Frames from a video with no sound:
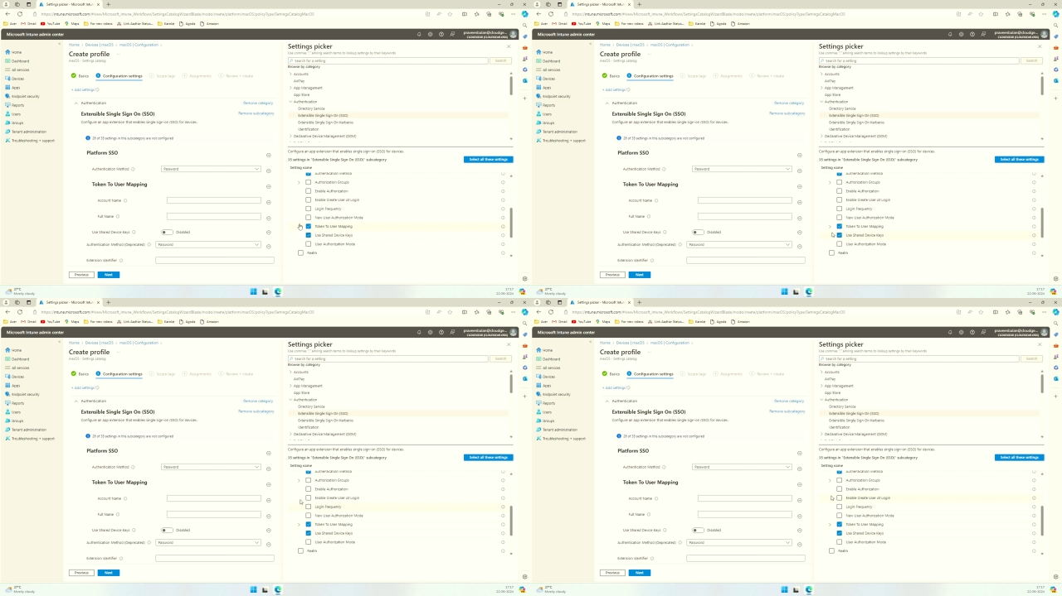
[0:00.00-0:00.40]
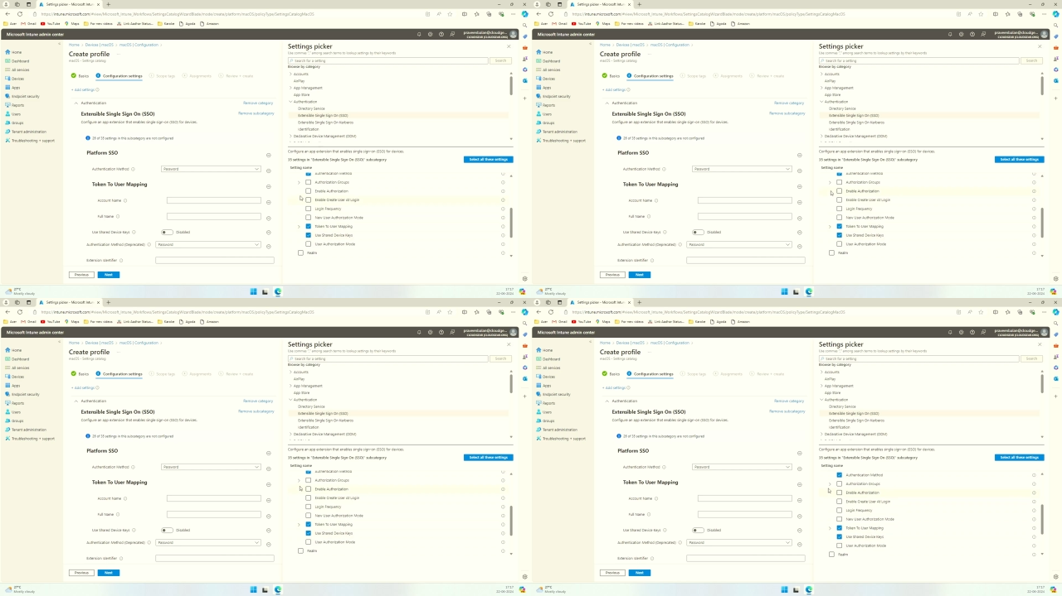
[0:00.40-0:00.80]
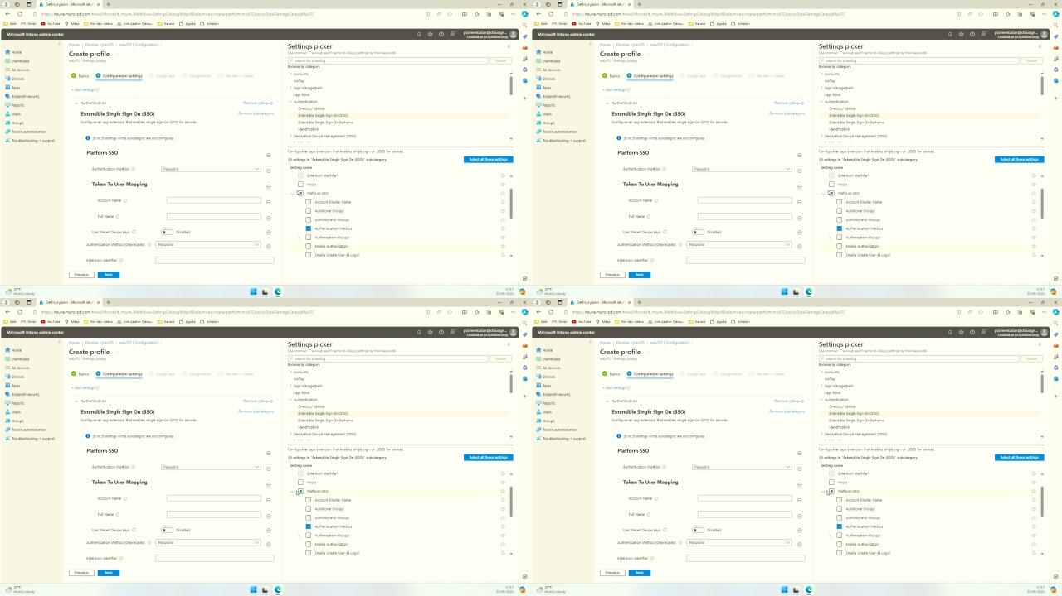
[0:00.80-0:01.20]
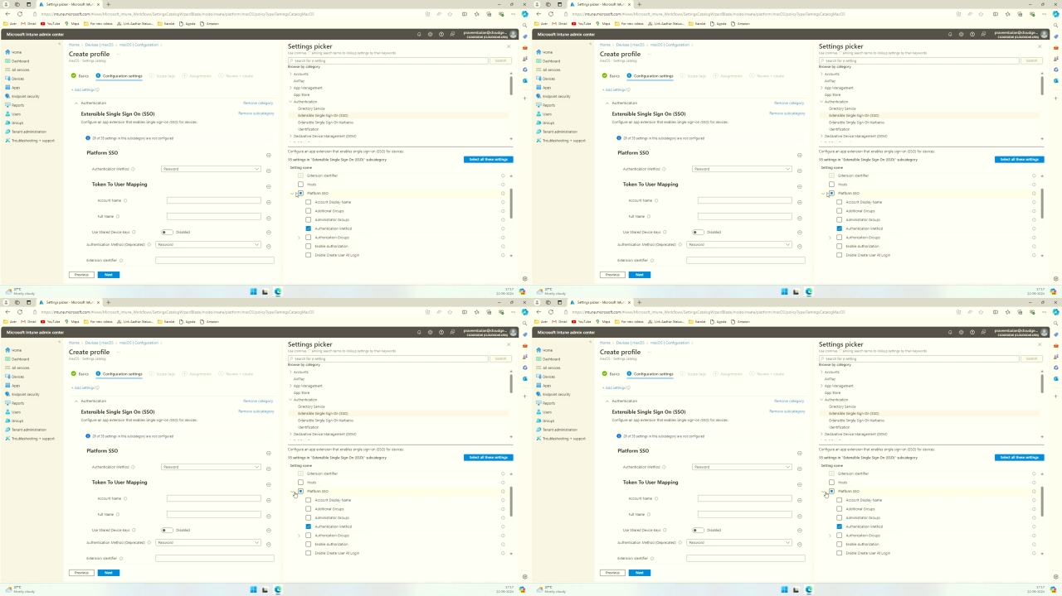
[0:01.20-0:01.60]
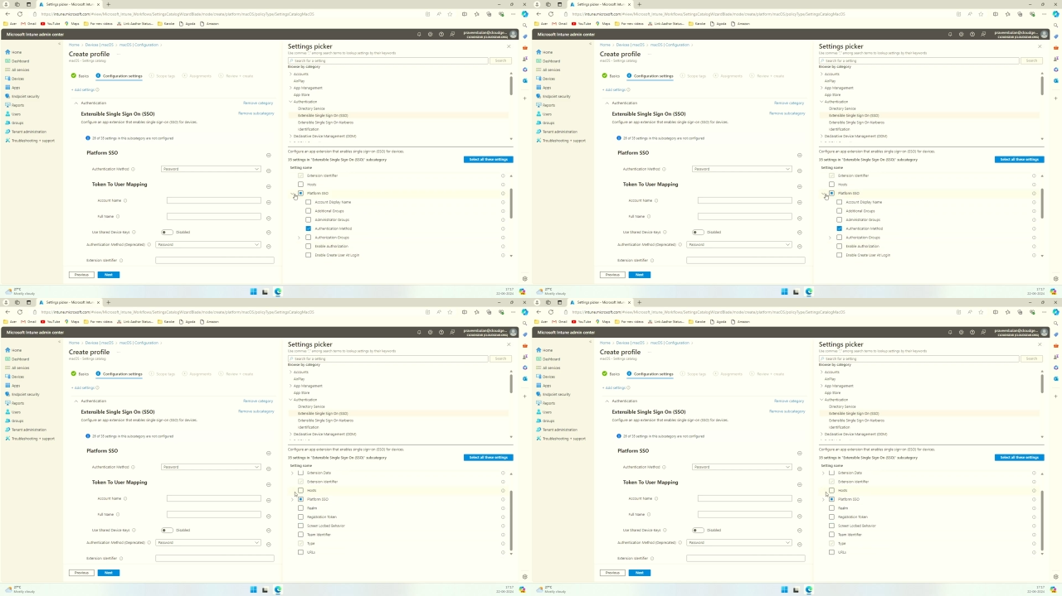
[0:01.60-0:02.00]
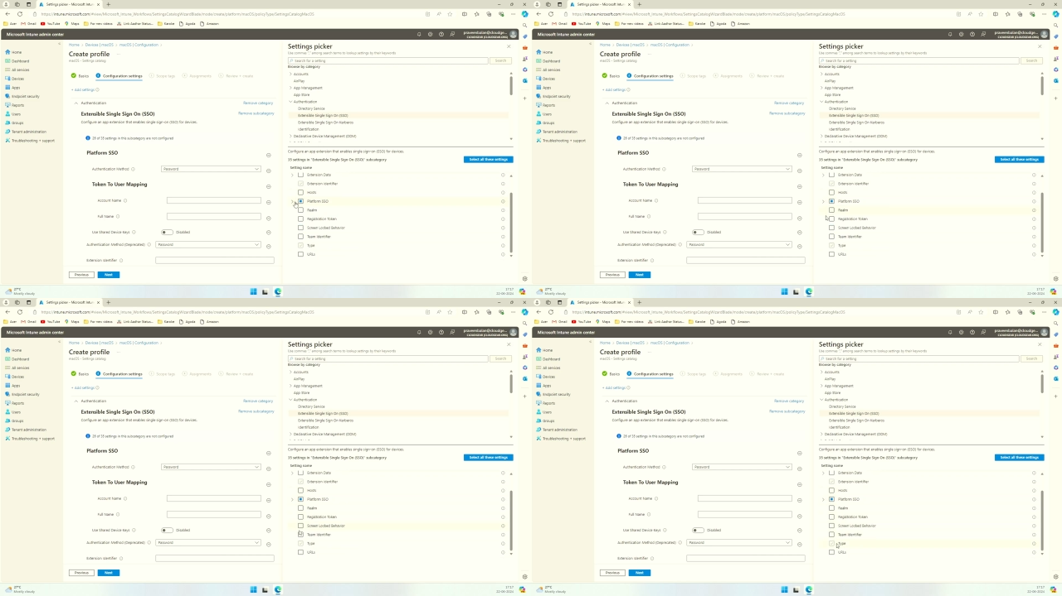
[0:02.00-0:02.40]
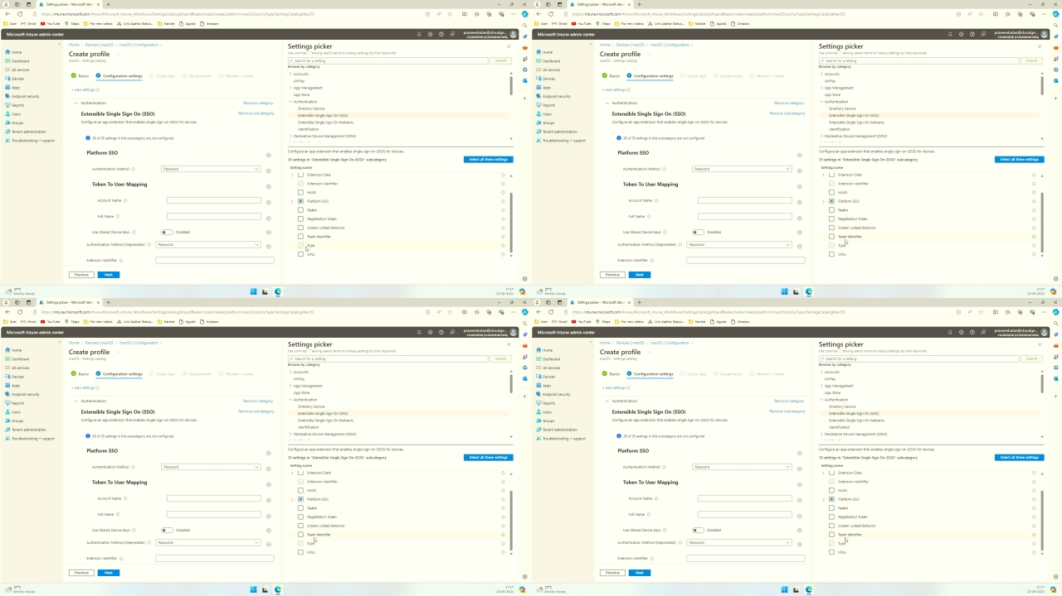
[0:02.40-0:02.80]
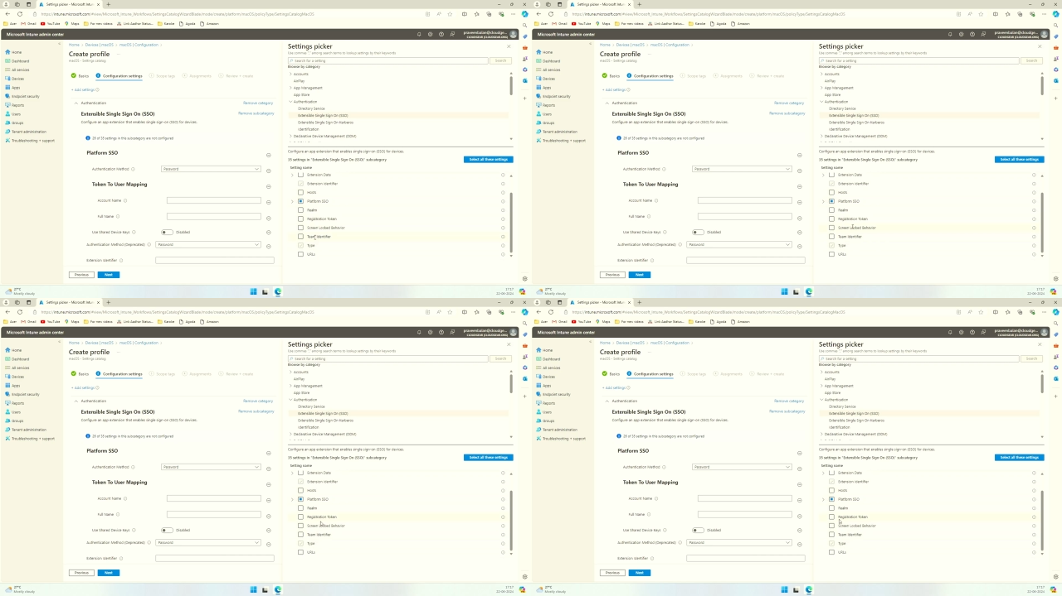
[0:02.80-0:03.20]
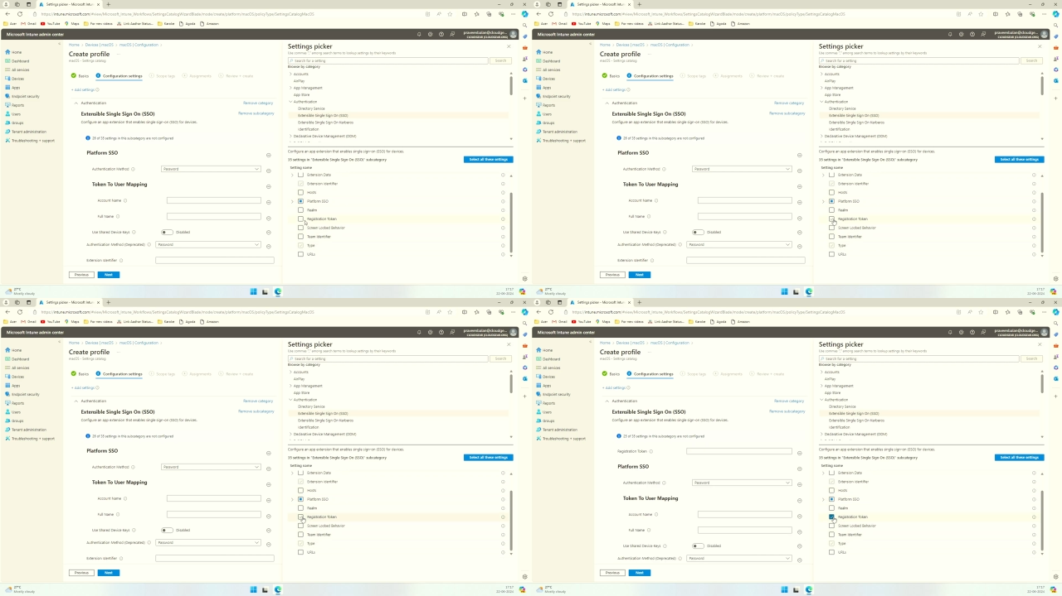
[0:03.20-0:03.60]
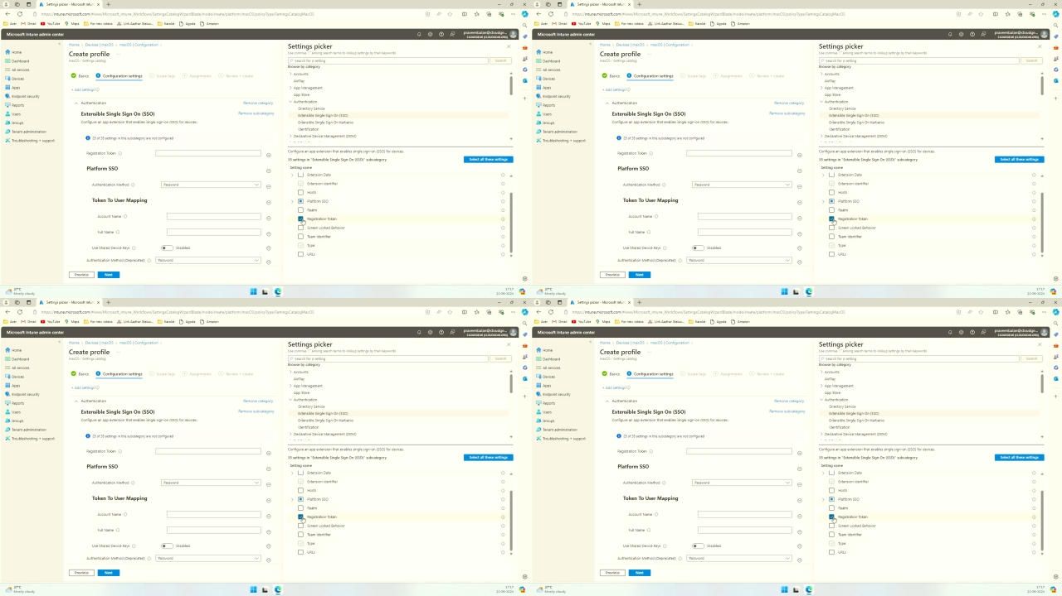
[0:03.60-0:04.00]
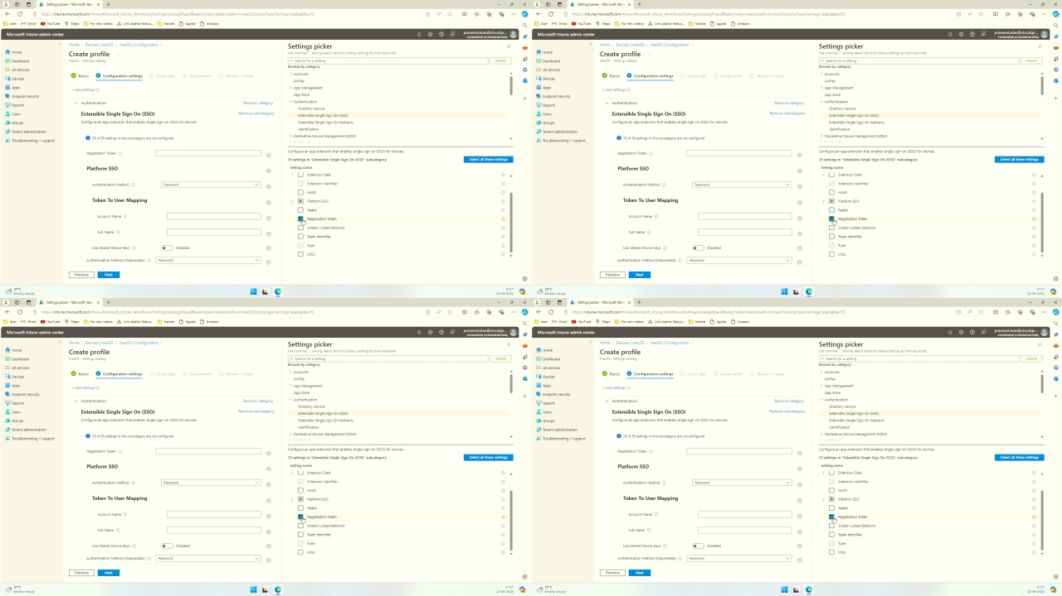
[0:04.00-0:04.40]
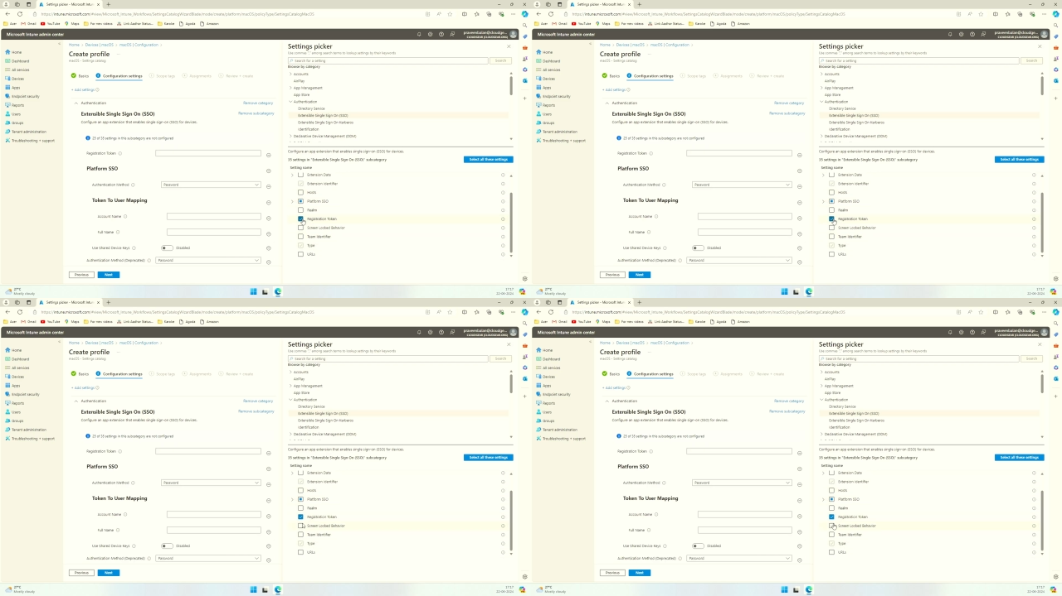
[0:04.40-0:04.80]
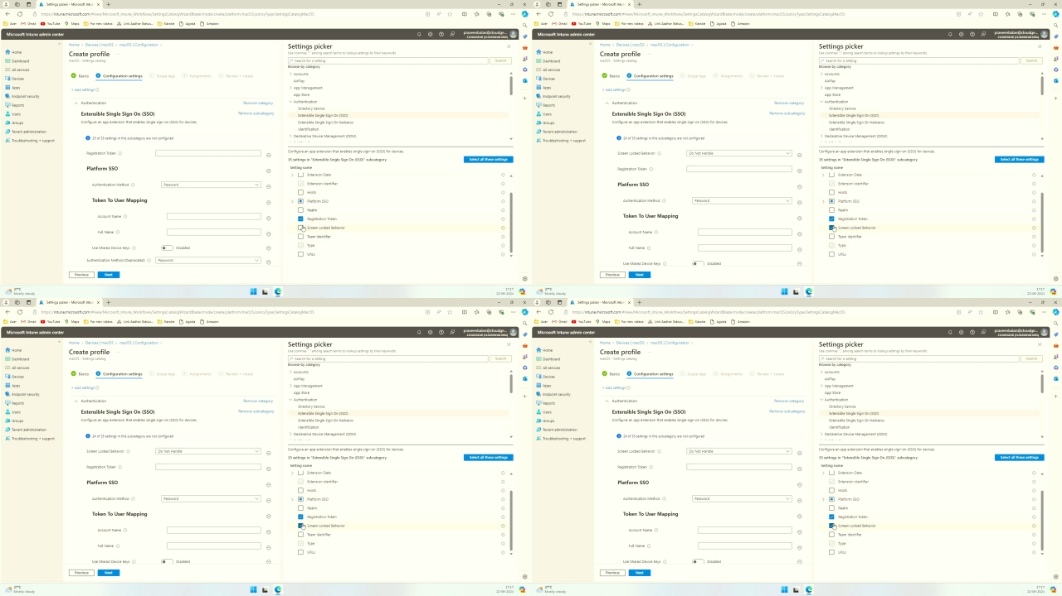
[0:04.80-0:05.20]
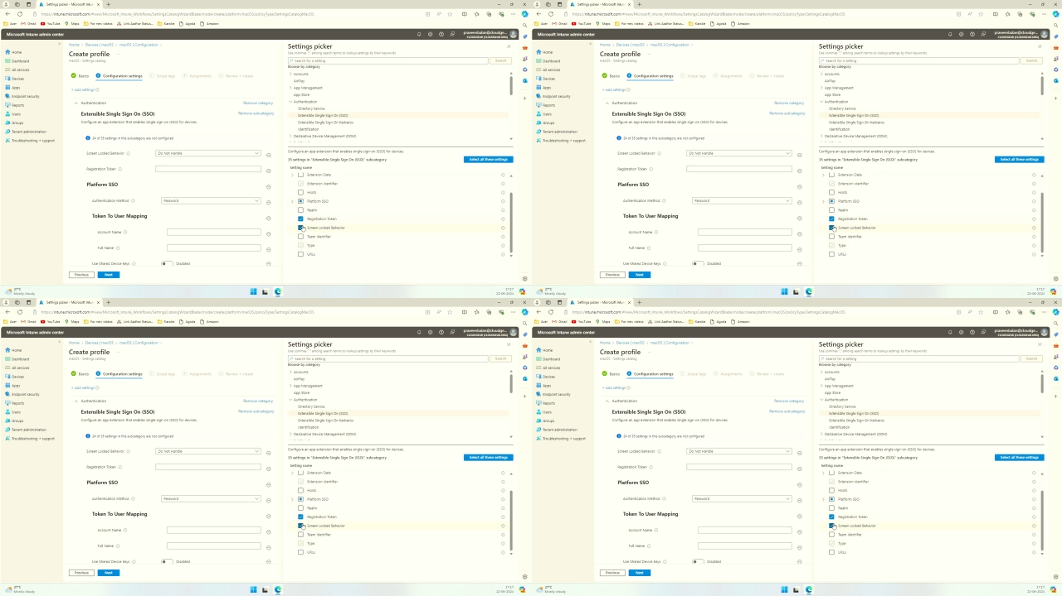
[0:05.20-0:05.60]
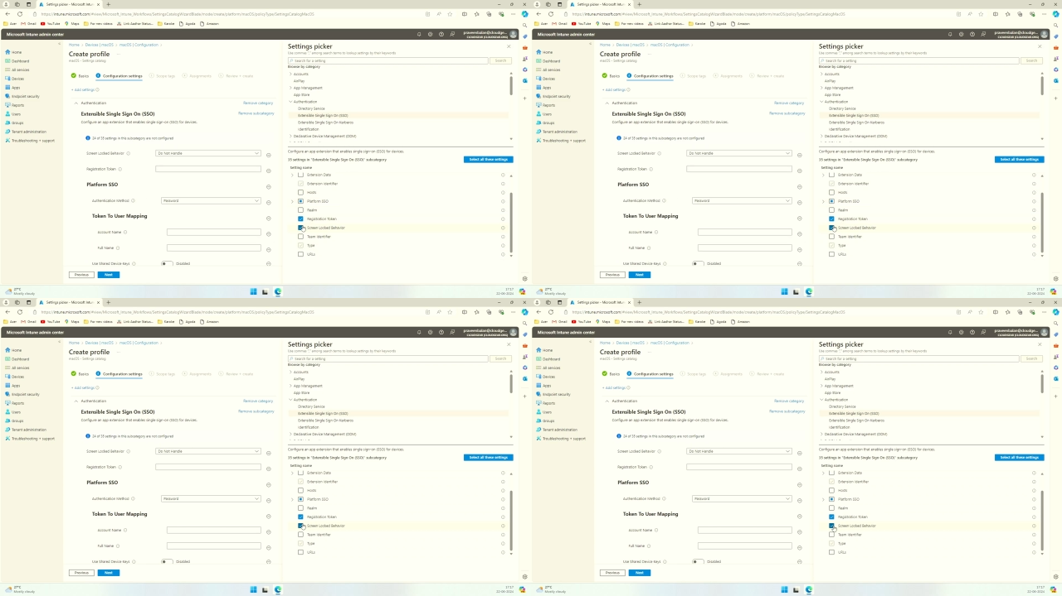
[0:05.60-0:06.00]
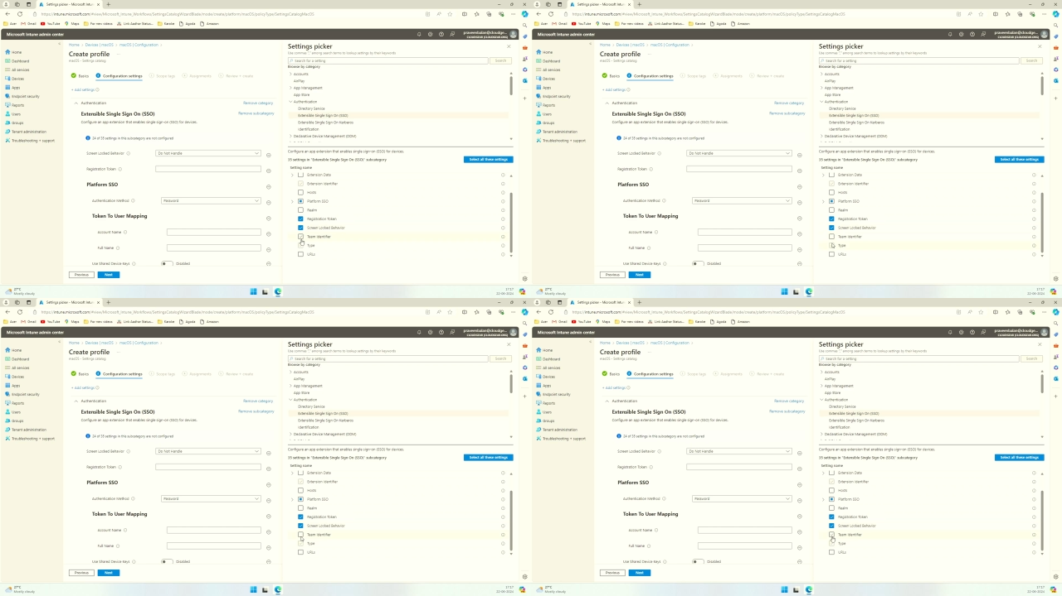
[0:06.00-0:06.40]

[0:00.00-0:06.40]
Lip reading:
Nobody's mouth can be seen.